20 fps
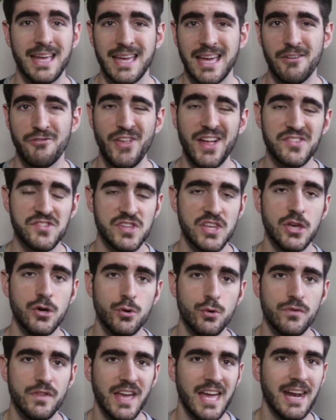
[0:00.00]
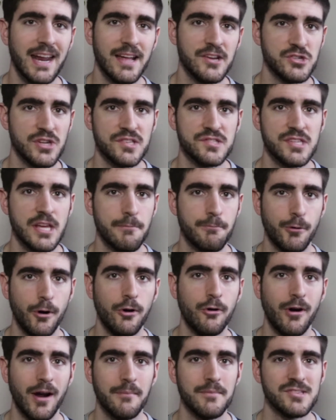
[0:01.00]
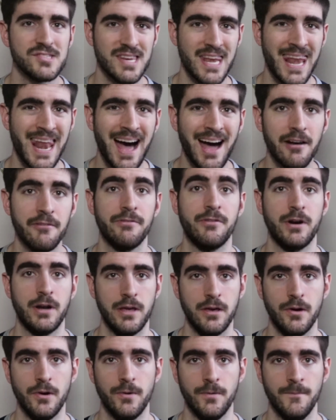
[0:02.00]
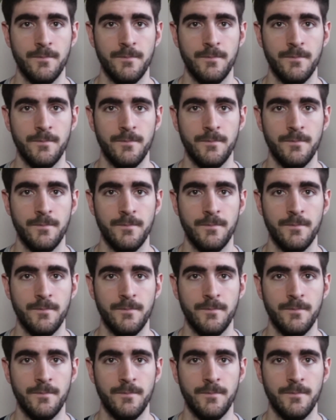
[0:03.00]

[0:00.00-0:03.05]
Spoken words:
If that's you, the NHSC program is not for you.